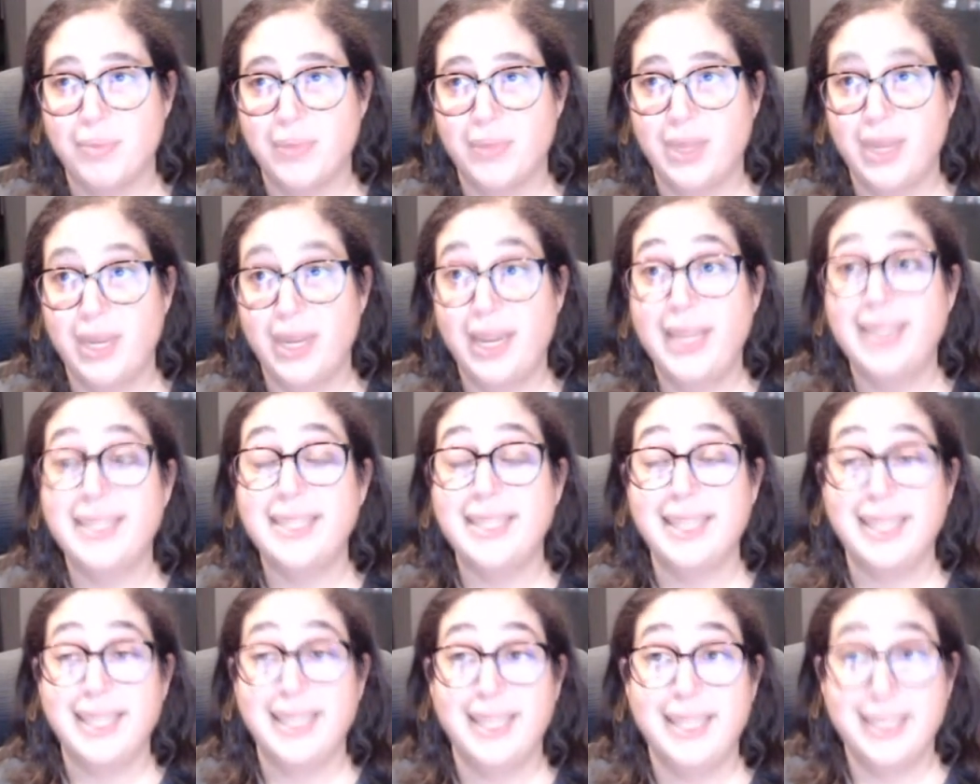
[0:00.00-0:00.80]

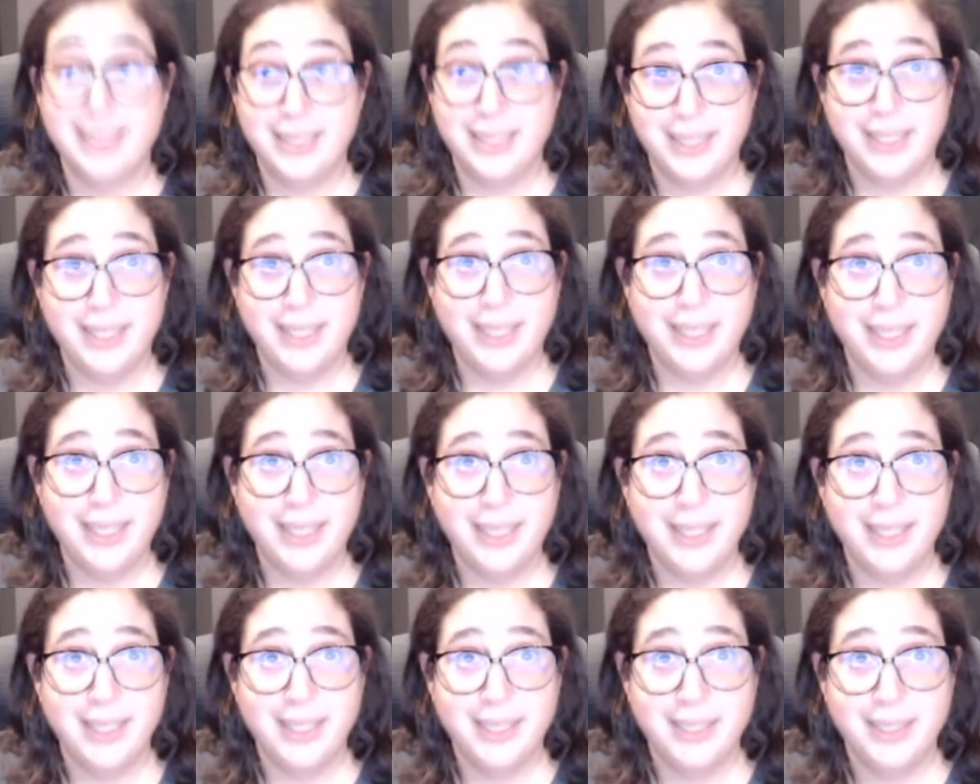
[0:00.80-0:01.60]
It's
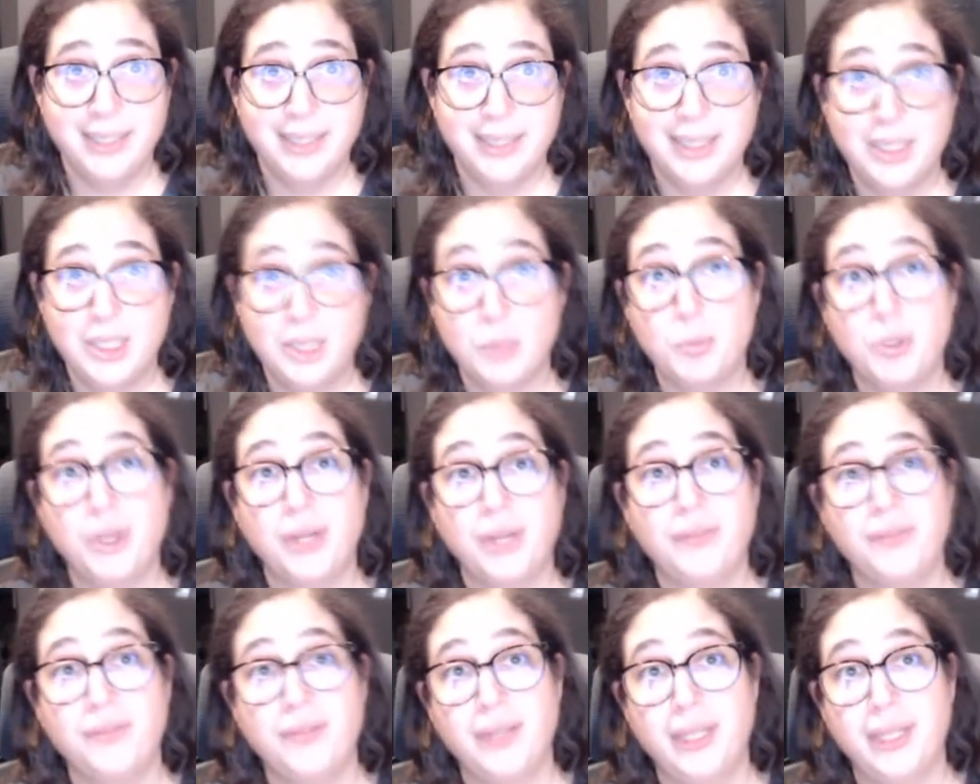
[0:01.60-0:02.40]
easy to
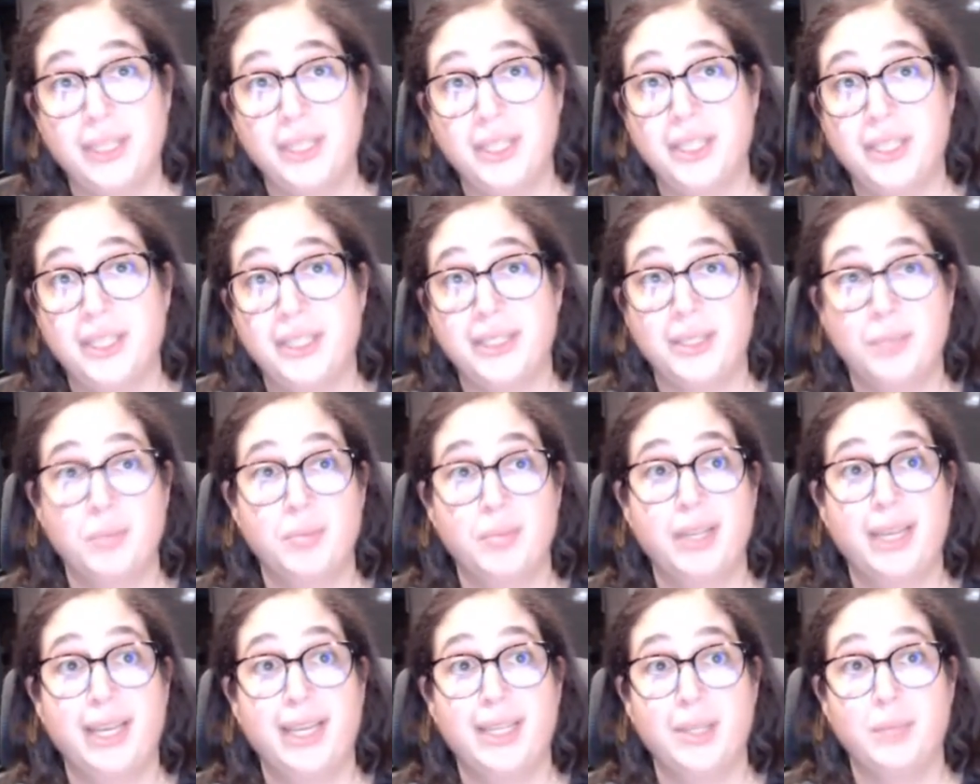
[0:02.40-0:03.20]
point fingers and
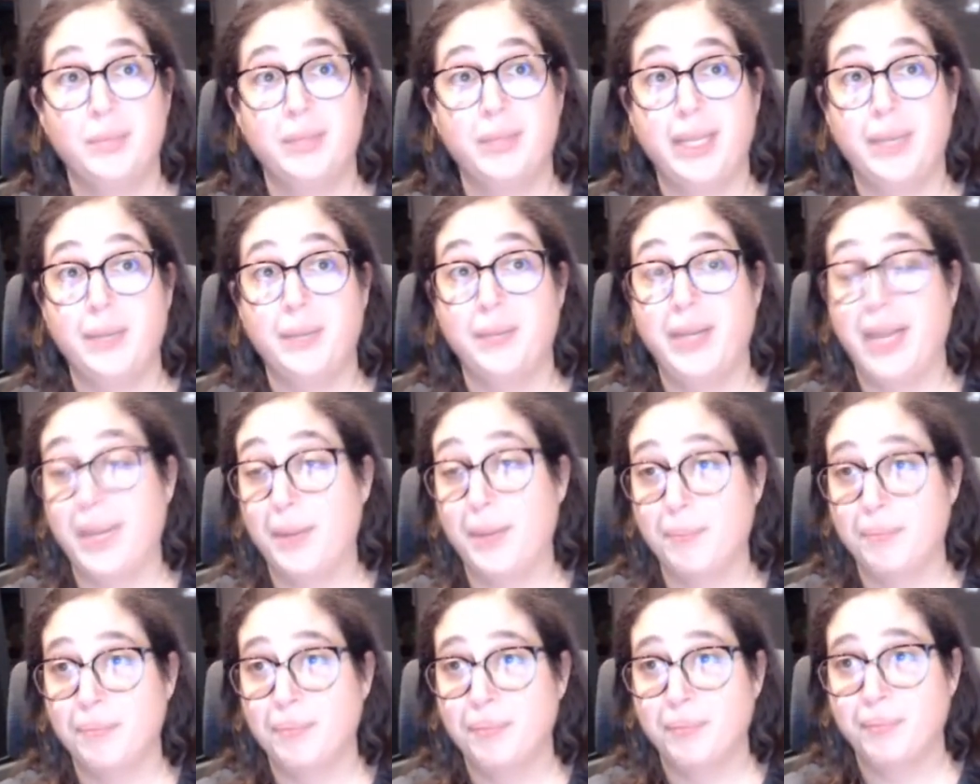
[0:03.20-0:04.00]
play the blame
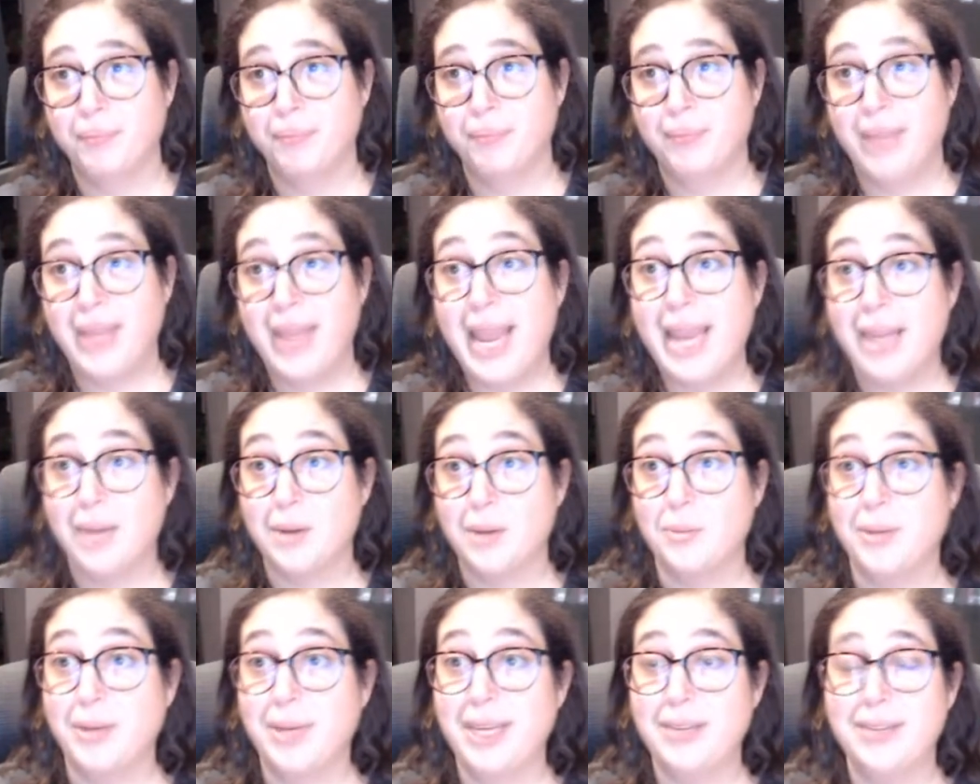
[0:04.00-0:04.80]
game. Hey,
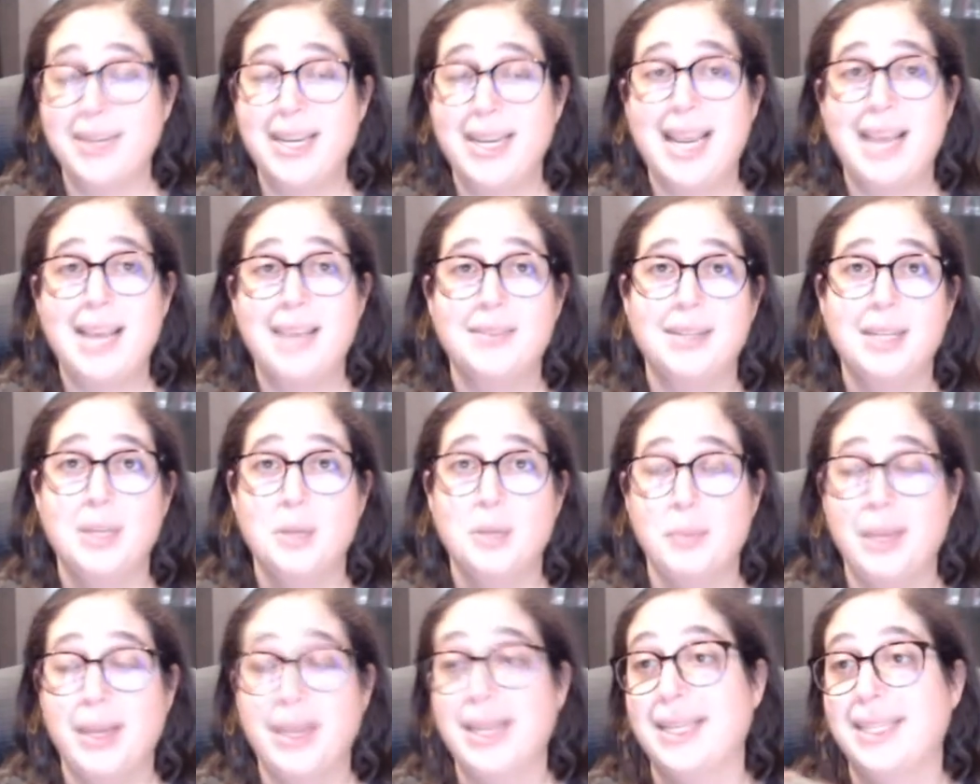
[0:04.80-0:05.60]
we even have a
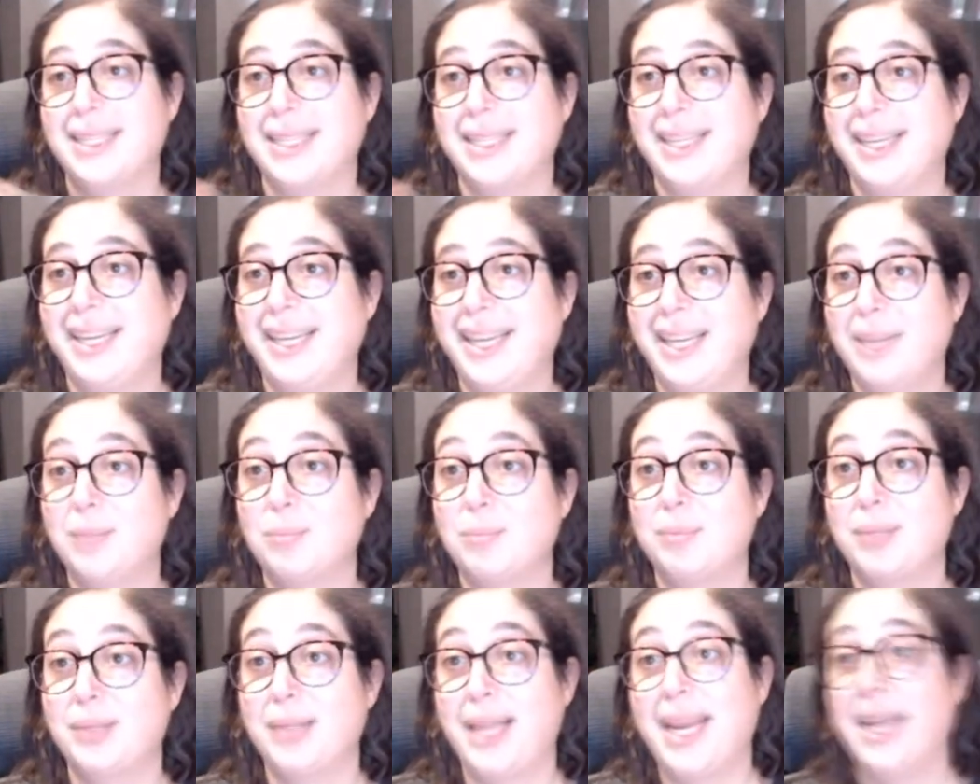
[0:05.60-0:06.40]
command,
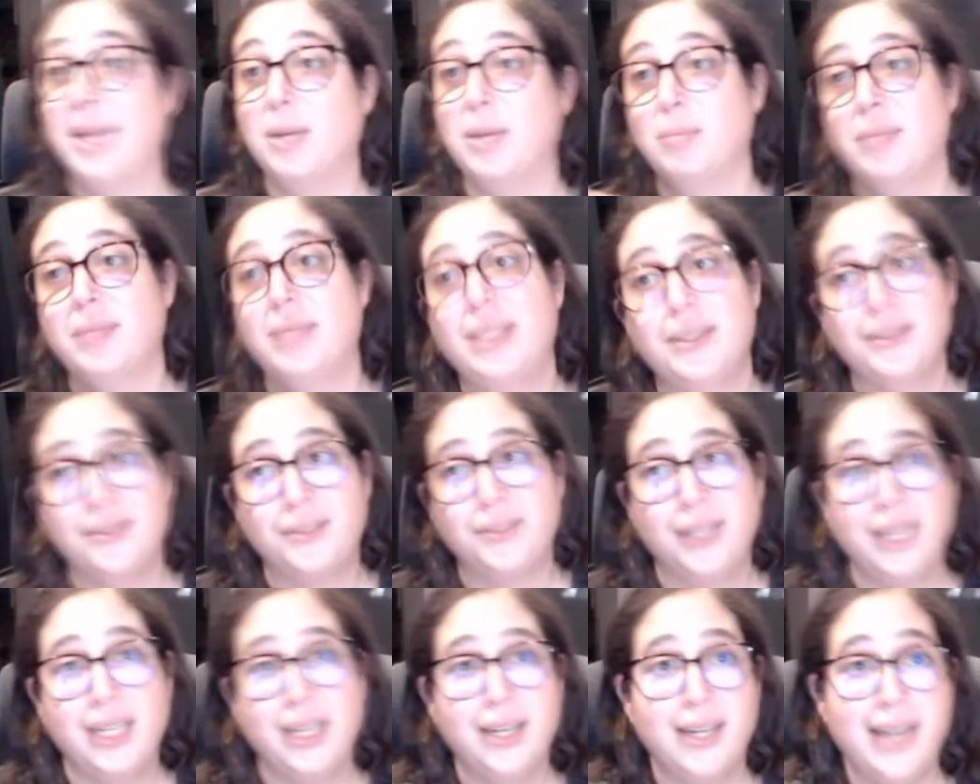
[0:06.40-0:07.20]
get blame, to
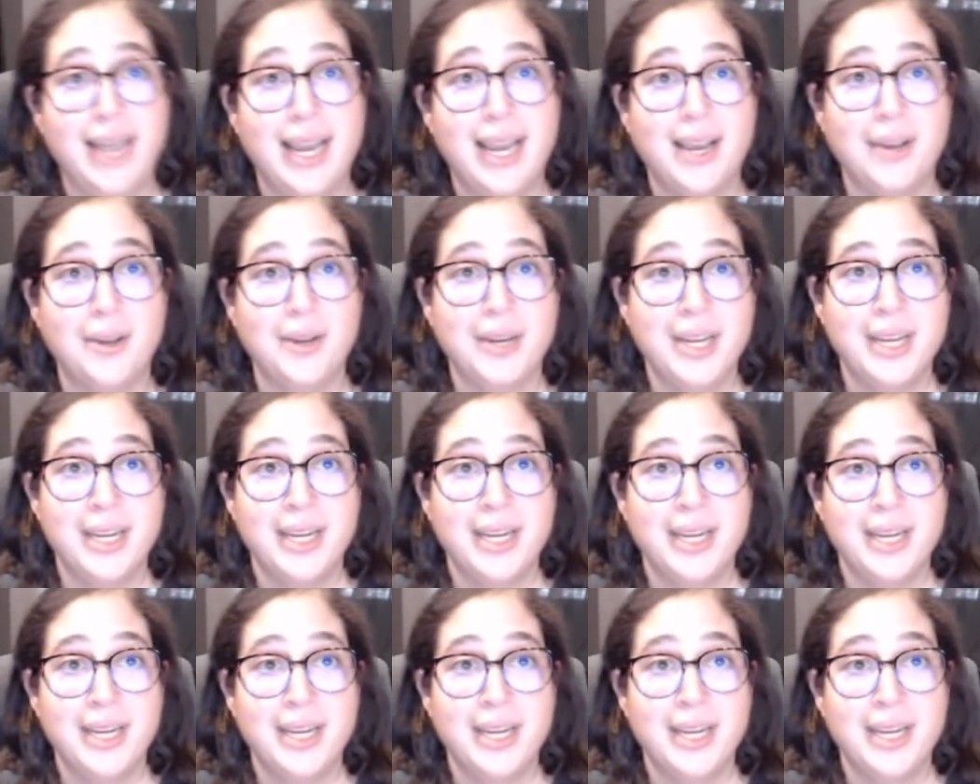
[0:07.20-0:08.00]
figure out,
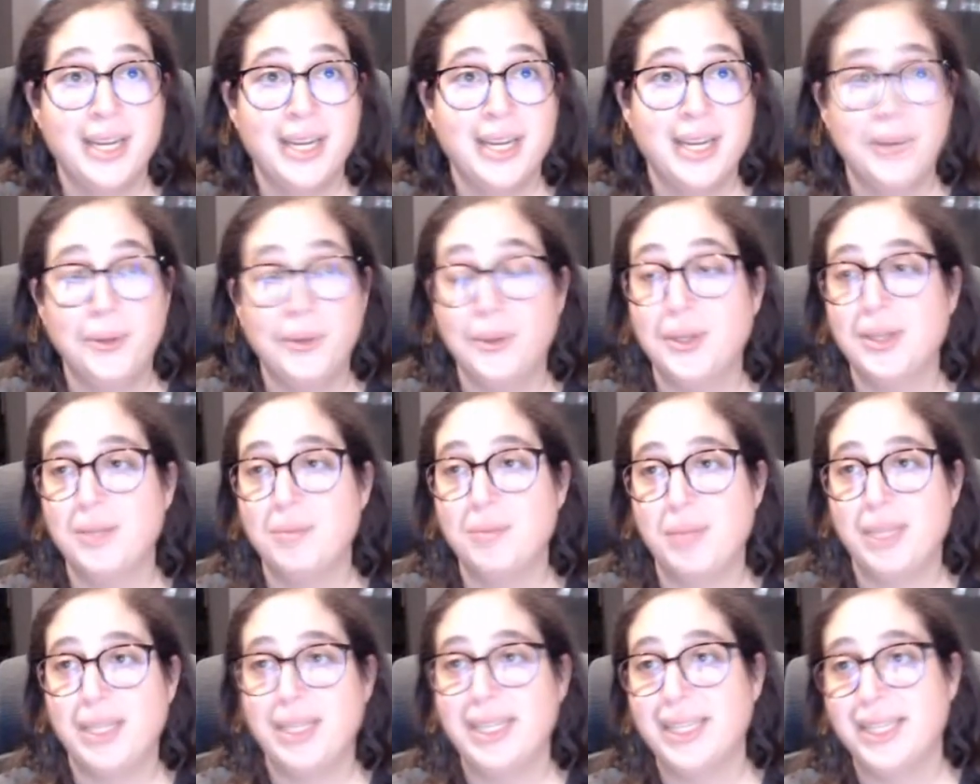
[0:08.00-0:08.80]
who
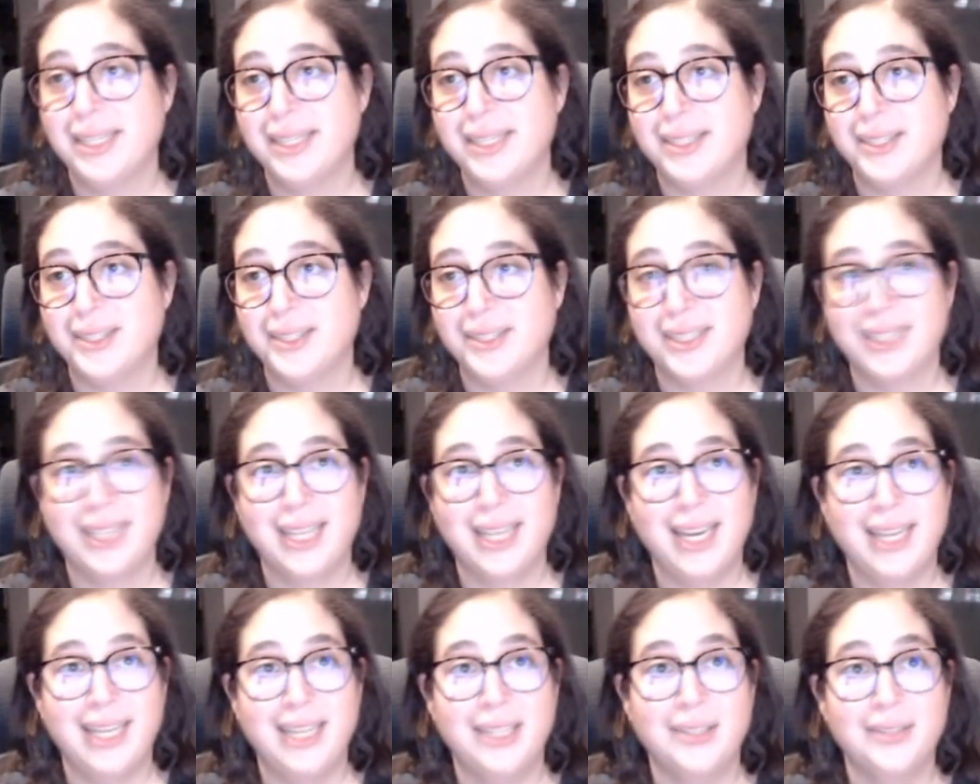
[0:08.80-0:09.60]
committed a certain
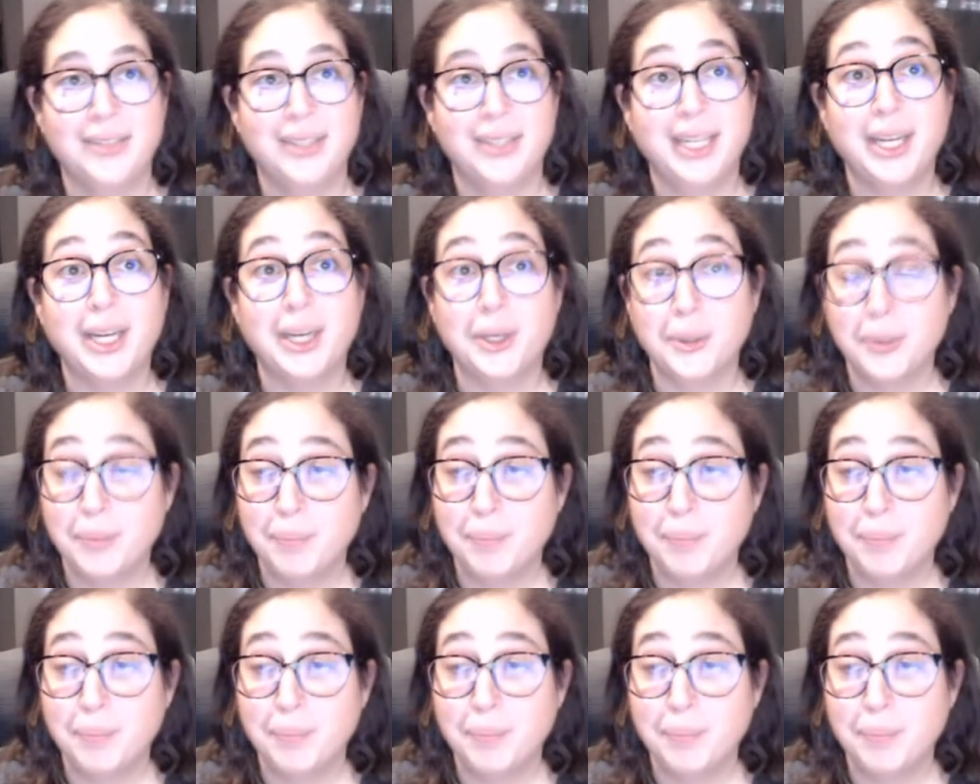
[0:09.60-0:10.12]
line of code.